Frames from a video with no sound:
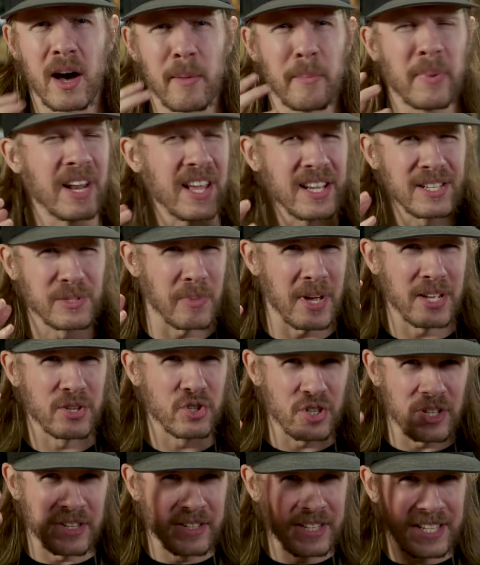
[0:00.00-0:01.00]
but as
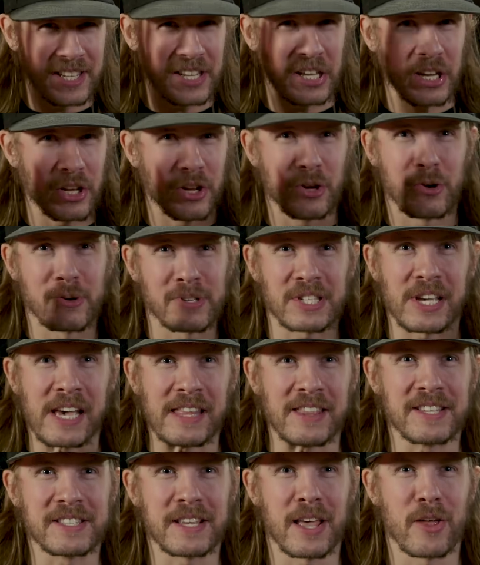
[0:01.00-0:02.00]
mentioned, you know, it's
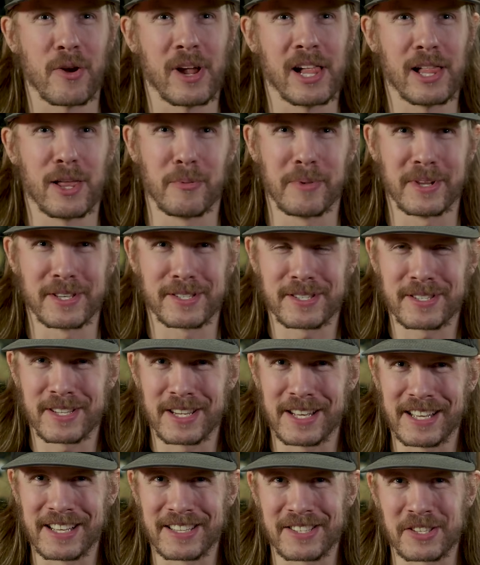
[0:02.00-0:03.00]
got these other elements
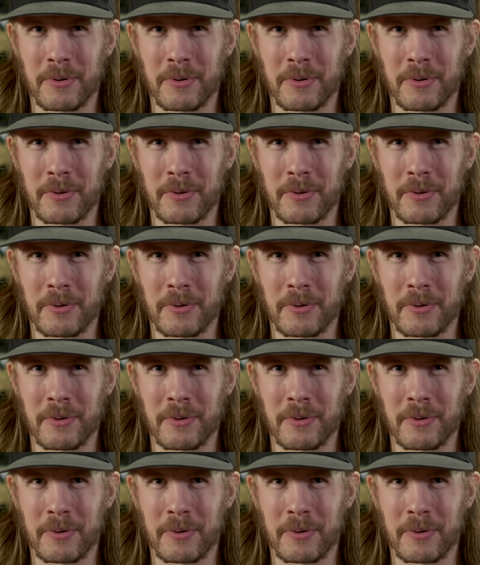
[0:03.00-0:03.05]
in it,